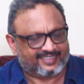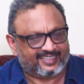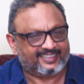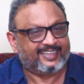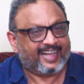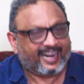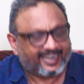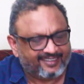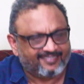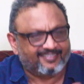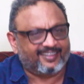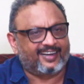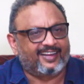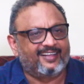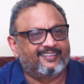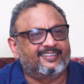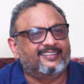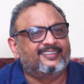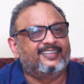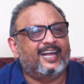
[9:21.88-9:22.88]
That is the
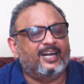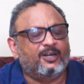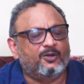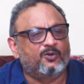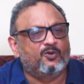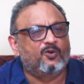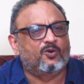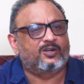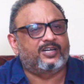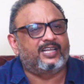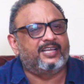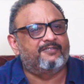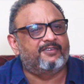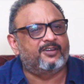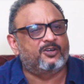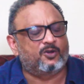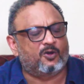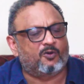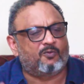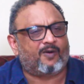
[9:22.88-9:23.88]
reason. They do not
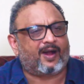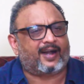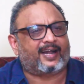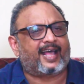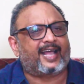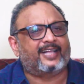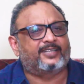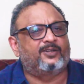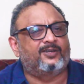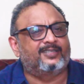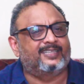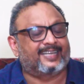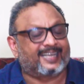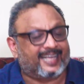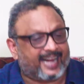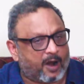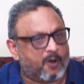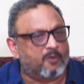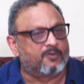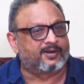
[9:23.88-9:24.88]
even know what actually the
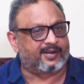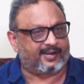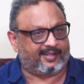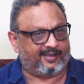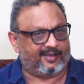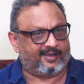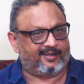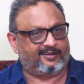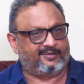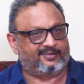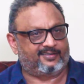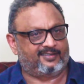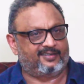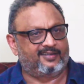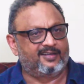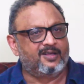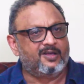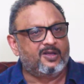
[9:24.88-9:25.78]
ground reality.